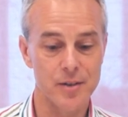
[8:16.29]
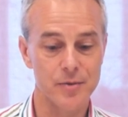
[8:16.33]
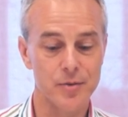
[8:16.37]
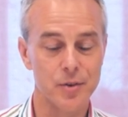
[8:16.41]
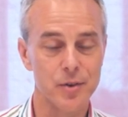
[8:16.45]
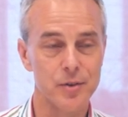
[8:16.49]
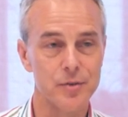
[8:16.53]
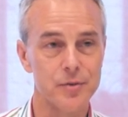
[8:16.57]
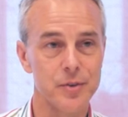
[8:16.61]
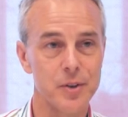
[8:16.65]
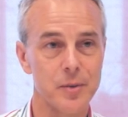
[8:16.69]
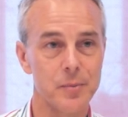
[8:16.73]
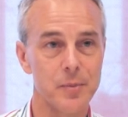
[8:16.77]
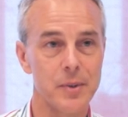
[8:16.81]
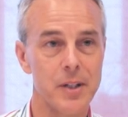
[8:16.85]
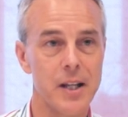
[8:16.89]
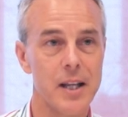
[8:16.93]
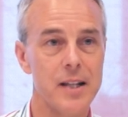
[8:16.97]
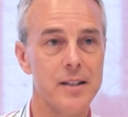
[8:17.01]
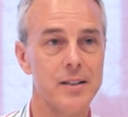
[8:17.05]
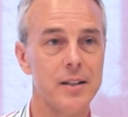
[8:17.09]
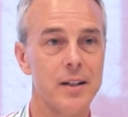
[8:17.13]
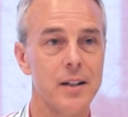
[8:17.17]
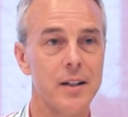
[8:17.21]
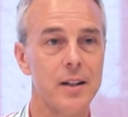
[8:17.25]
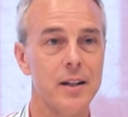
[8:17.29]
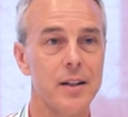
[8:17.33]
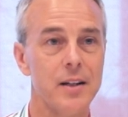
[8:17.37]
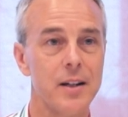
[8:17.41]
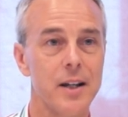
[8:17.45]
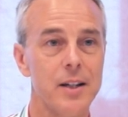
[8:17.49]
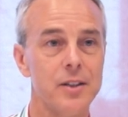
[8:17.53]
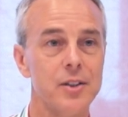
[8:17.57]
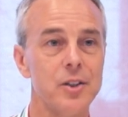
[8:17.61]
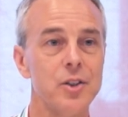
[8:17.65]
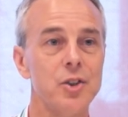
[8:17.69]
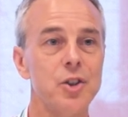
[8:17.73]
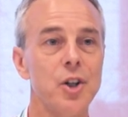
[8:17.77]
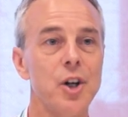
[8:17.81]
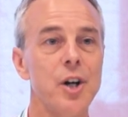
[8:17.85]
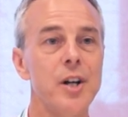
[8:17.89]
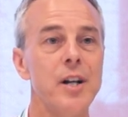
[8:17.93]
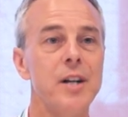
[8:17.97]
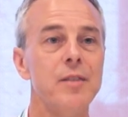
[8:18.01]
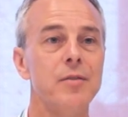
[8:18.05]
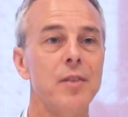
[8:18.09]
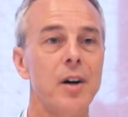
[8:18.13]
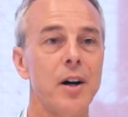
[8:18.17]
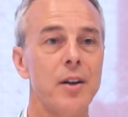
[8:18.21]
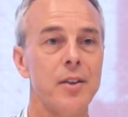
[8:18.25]
fulfillment is a
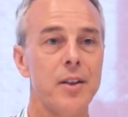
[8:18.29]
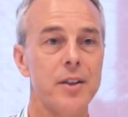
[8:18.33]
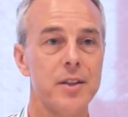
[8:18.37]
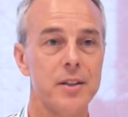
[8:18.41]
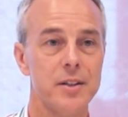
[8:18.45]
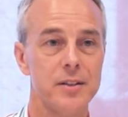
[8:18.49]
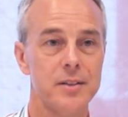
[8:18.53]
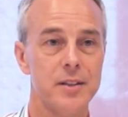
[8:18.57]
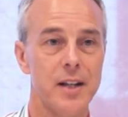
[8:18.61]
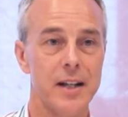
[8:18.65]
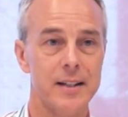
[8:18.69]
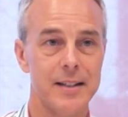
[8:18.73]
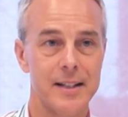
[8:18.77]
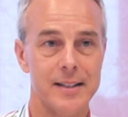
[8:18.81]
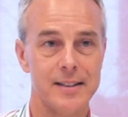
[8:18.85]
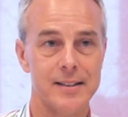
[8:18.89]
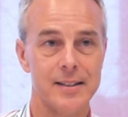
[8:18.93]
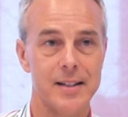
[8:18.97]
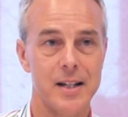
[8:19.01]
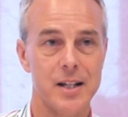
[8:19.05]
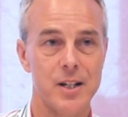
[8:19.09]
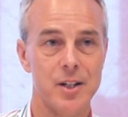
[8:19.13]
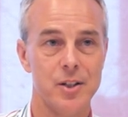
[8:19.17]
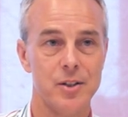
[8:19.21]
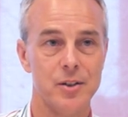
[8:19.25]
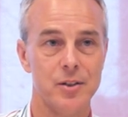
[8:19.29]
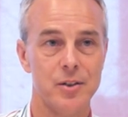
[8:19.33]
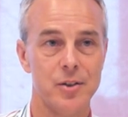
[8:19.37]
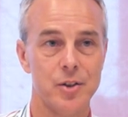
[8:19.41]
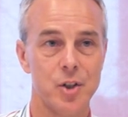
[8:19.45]
journey rather than a destination.